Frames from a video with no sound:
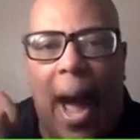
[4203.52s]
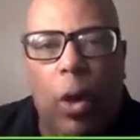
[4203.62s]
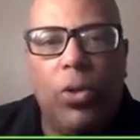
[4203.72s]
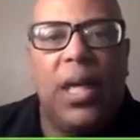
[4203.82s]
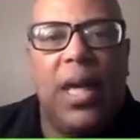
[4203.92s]

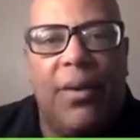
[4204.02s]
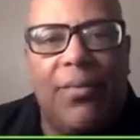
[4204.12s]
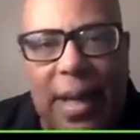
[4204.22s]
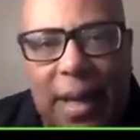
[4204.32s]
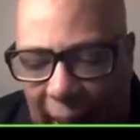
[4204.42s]
is out
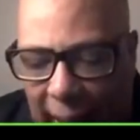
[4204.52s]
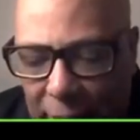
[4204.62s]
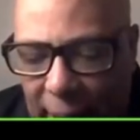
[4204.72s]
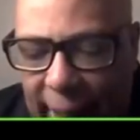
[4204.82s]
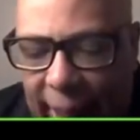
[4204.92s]
of
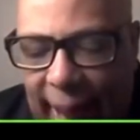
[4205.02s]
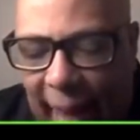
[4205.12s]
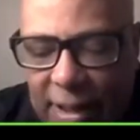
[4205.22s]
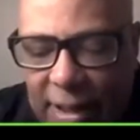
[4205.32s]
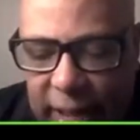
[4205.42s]
alignment and
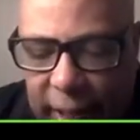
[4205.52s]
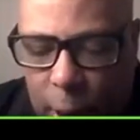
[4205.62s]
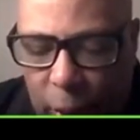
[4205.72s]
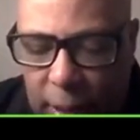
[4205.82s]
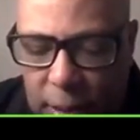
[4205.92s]
out of
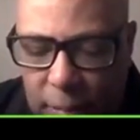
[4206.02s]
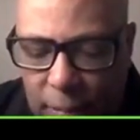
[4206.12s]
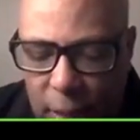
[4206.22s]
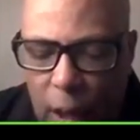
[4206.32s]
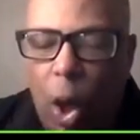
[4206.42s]
sequence,
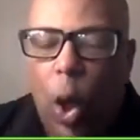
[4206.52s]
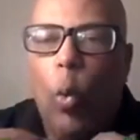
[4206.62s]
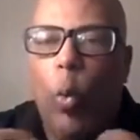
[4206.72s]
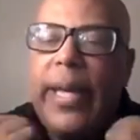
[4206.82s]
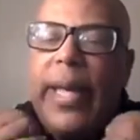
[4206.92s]

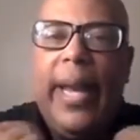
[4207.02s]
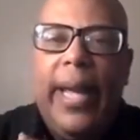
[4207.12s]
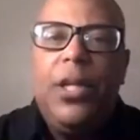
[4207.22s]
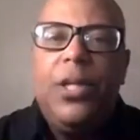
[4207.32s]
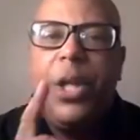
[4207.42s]
we got
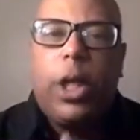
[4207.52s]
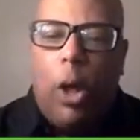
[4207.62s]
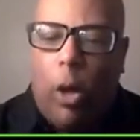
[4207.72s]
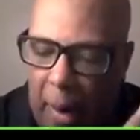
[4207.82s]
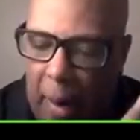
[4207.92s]

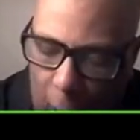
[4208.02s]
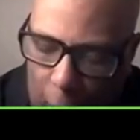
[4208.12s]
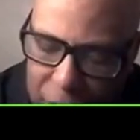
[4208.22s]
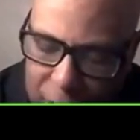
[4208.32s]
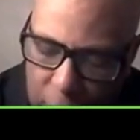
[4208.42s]
insecure
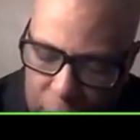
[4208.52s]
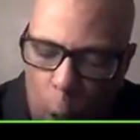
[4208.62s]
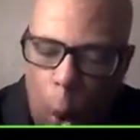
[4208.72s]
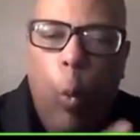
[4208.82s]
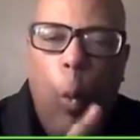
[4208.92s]
apostles
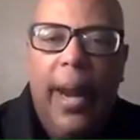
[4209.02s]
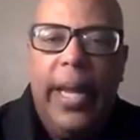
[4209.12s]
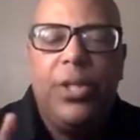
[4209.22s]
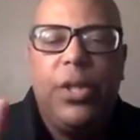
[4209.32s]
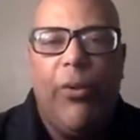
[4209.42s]

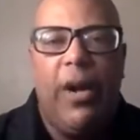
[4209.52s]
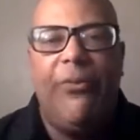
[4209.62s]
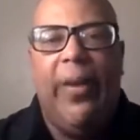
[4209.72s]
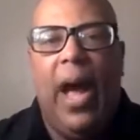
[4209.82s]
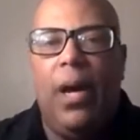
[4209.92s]
wanting to run
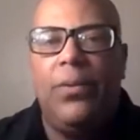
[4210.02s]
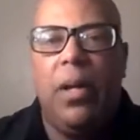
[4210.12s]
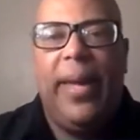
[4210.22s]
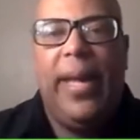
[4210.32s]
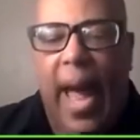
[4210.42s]
around to
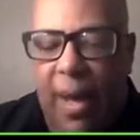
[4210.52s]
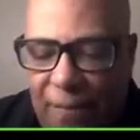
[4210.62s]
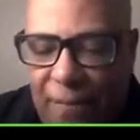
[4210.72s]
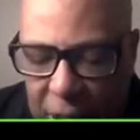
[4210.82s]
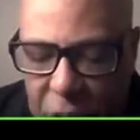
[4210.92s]
be
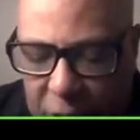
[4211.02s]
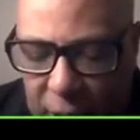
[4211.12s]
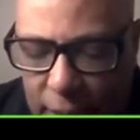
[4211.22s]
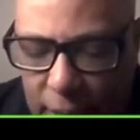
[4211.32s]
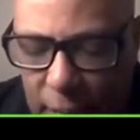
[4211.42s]

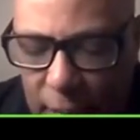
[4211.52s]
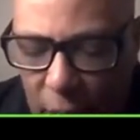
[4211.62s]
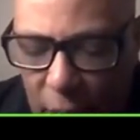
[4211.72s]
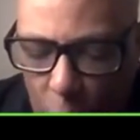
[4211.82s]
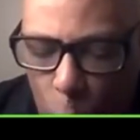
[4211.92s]
evangelists.
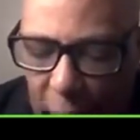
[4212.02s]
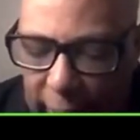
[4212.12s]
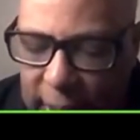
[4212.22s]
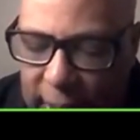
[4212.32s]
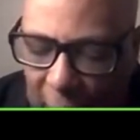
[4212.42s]

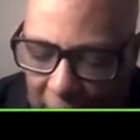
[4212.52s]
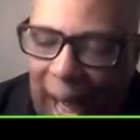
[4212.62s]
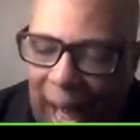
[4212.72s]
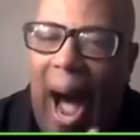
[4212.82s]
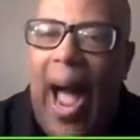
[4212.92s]
We got
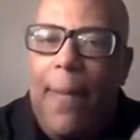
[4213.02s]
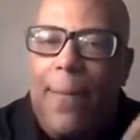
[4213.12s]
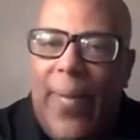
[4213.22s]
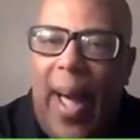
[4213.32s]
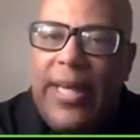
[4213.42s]

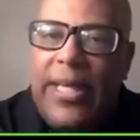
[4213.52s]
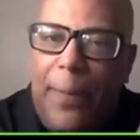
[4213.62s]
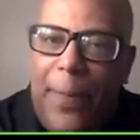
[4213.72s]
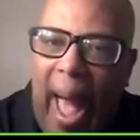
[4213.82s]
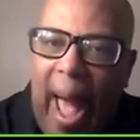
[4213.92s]

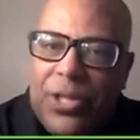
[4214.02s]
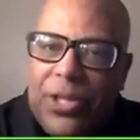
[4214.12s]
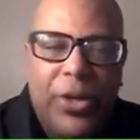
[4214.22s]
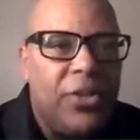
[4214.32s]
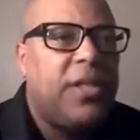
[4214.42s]
high-minded
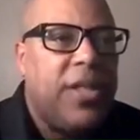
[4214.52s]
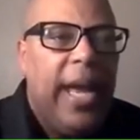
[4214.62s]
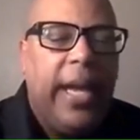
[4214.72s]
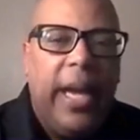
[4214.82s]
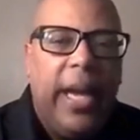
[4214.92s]
pastors
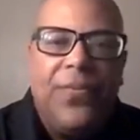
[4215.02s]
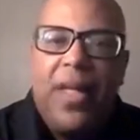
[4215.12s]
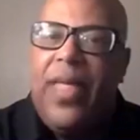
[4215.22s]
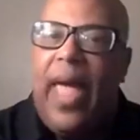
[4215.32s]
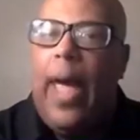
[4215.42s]
thinking
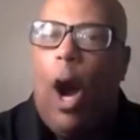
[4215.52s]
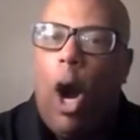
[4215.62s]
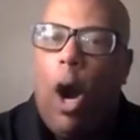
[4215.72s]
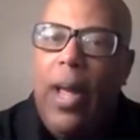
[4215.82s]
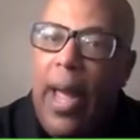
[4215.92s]
that they
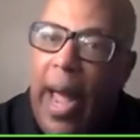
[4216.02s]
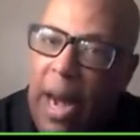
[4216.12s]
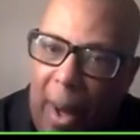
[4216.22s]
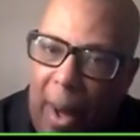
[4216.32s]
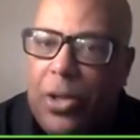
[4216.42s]
are
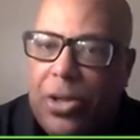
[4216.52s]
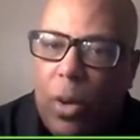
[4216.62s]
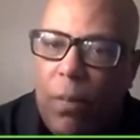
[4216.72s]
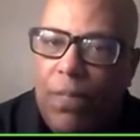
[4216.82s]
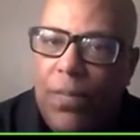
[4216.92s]
an
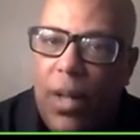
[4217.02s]
apostle.